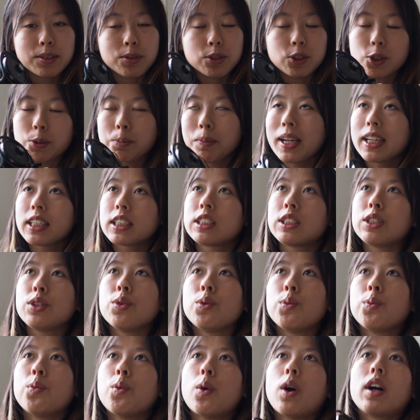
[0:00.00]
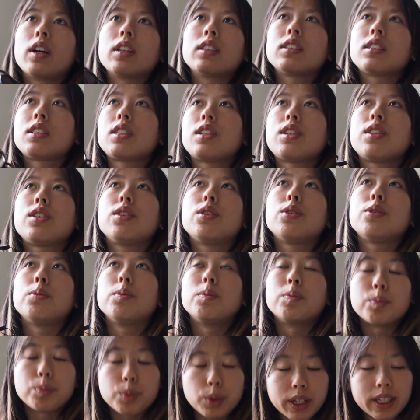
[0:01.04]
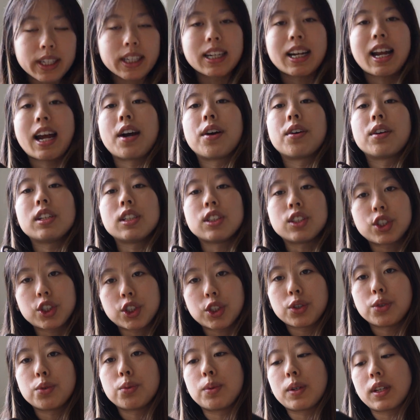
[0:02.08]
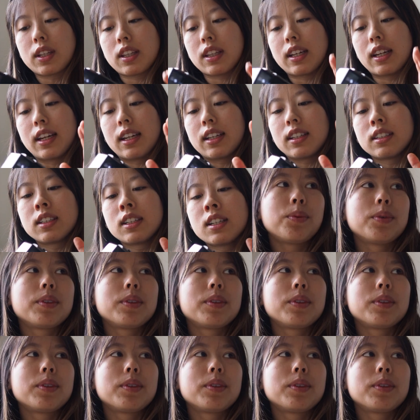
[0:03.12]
which makes you want to bring it out and shoot with it.